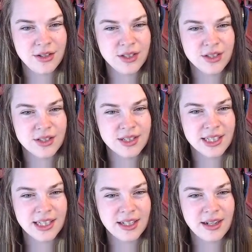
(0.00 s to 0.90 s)
you can just
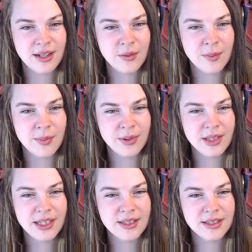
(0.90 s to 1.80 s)
click it and it will pull
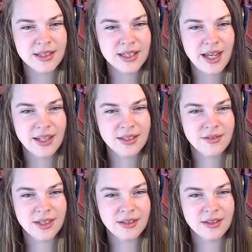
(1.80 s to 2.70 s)
it into the text
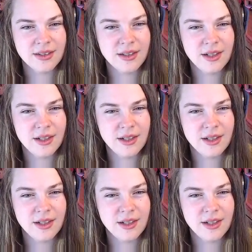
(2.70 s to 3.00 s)
field.